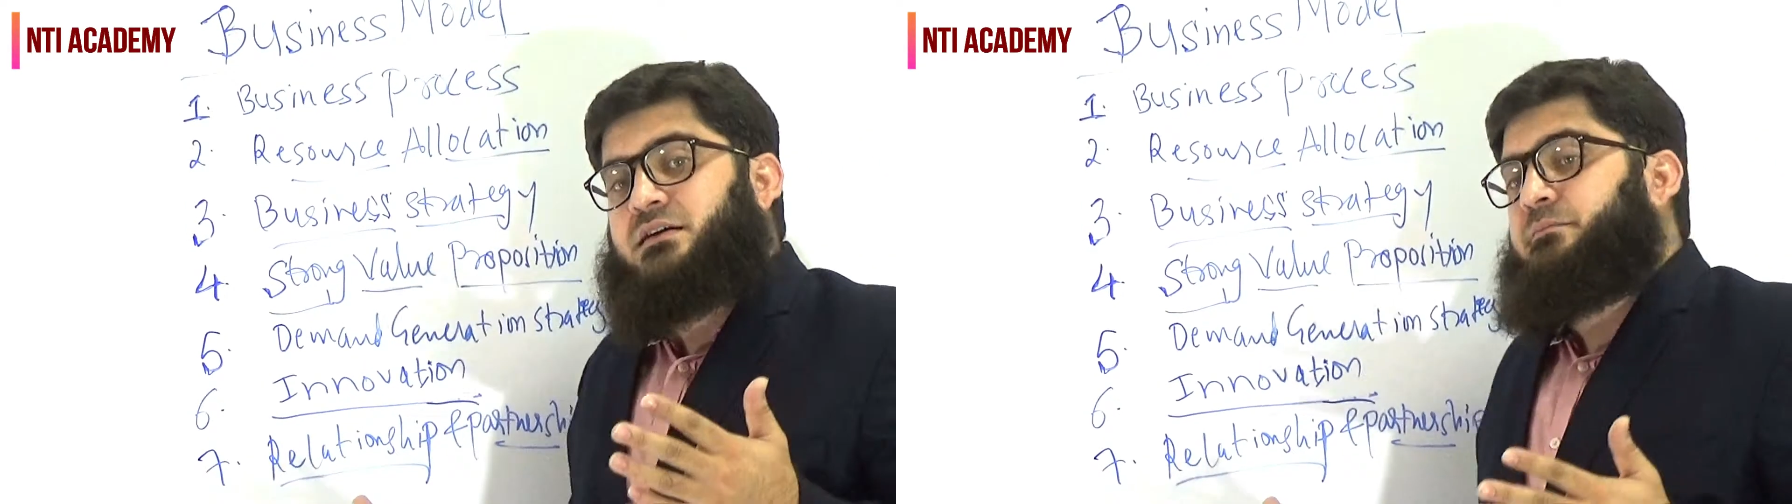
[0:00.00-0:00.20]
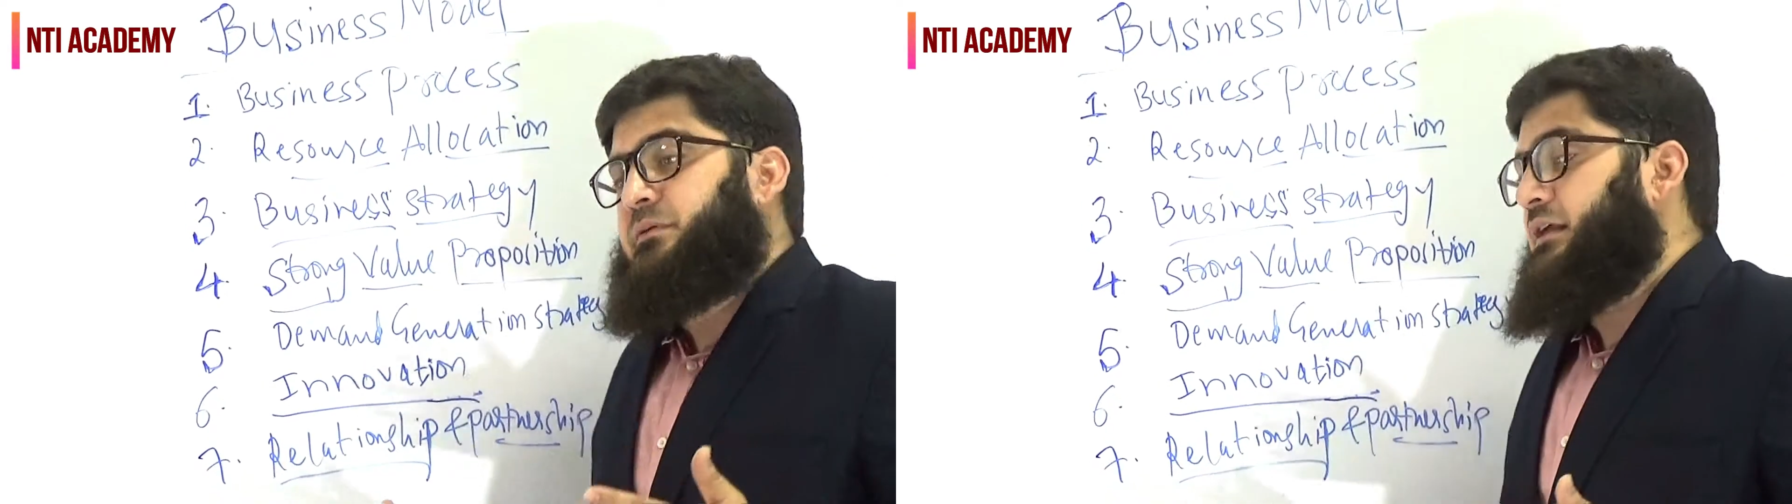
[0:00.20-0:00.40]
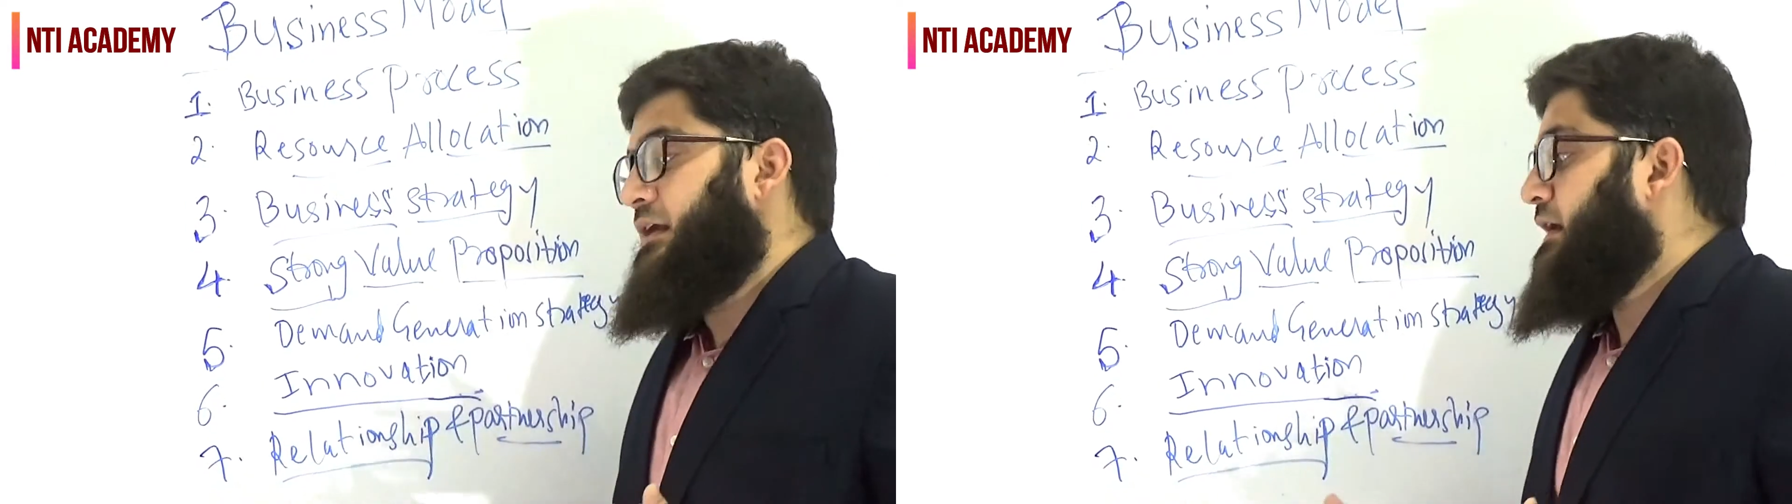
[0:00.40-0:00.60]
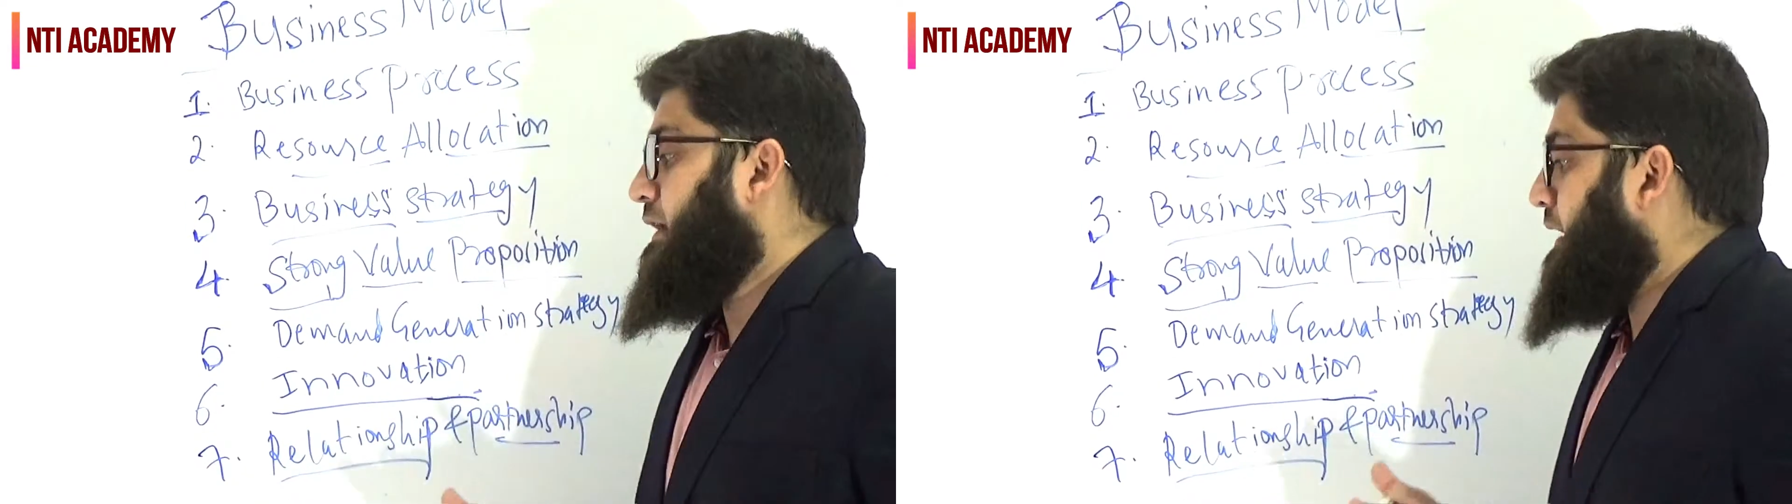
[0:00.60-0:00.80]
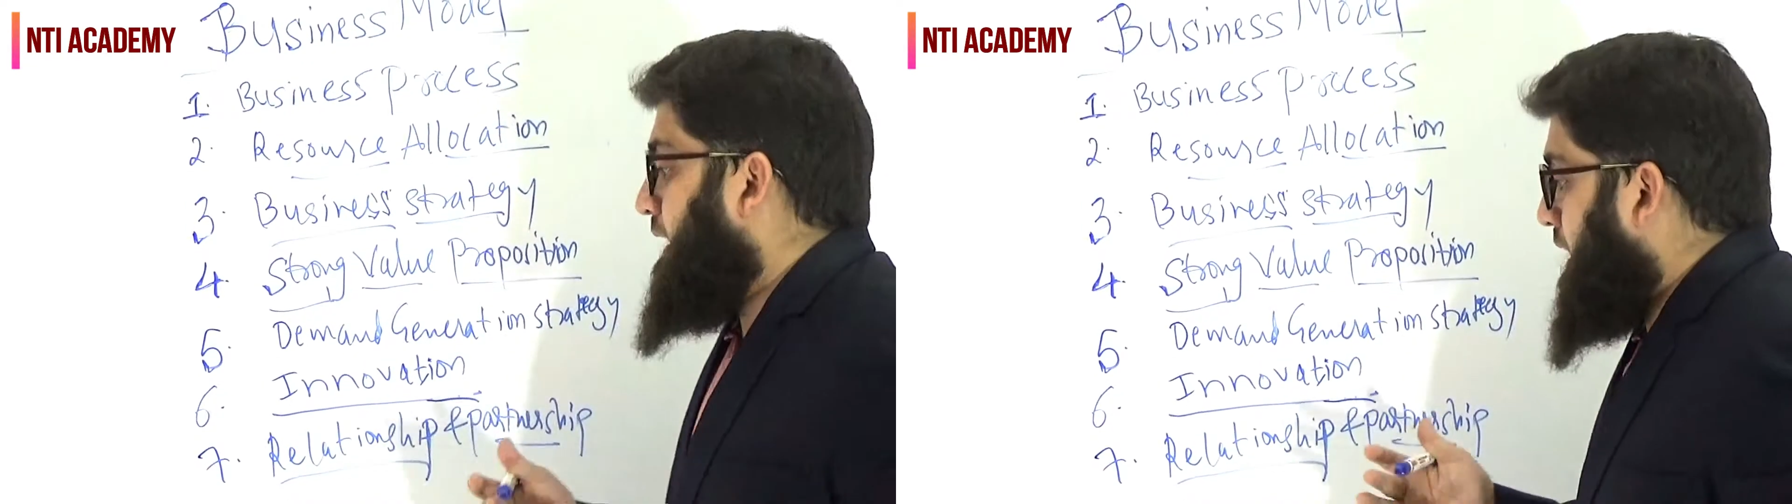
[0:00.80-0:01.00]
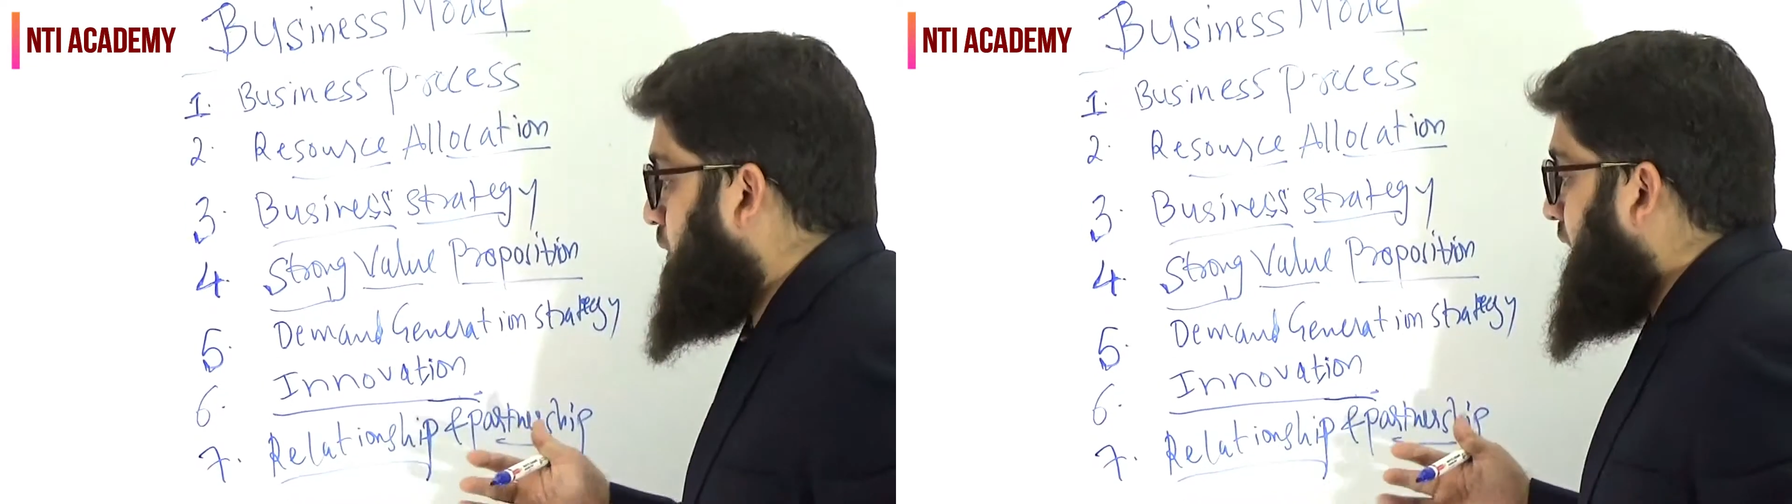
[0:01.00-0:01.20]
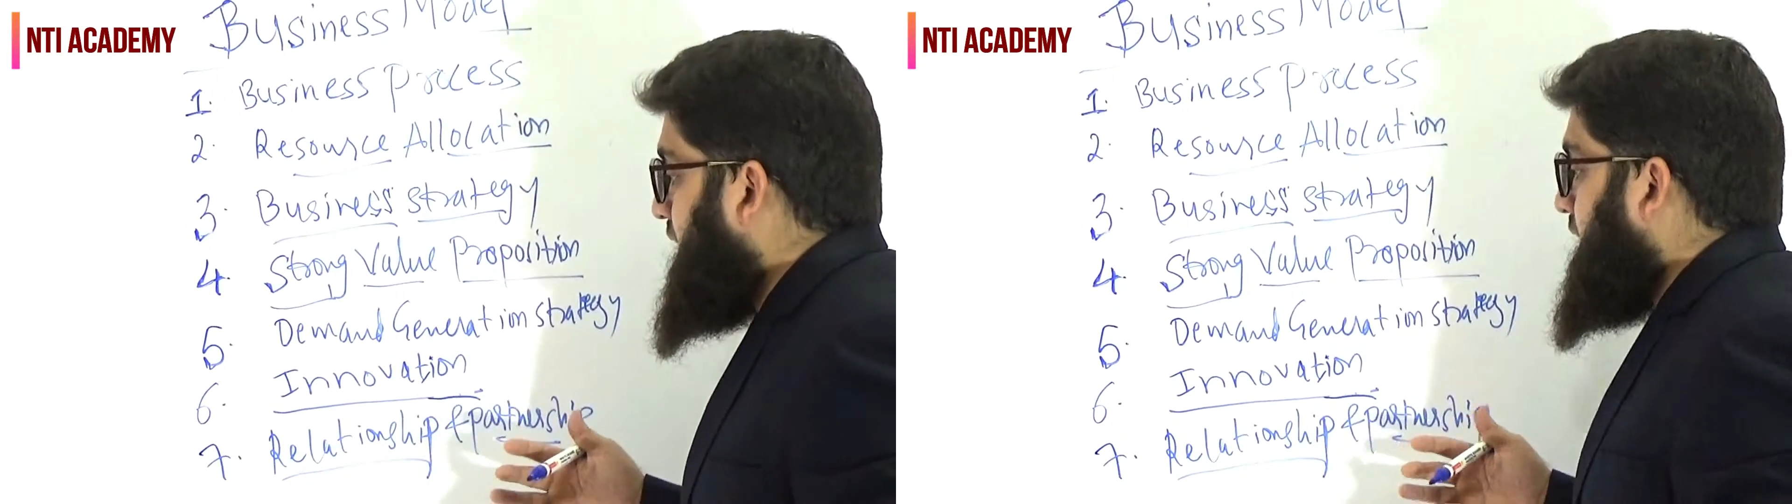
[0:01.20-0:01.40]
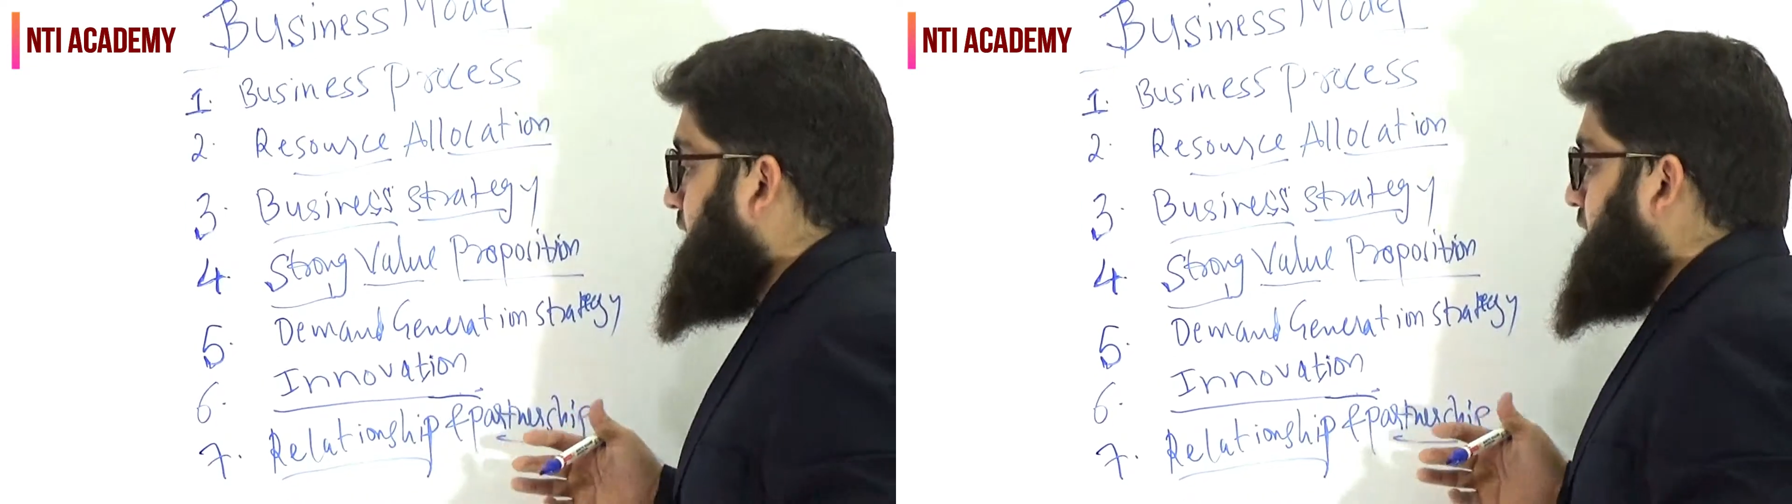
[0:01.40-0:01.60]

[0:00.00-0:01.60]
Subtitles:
company in acquiring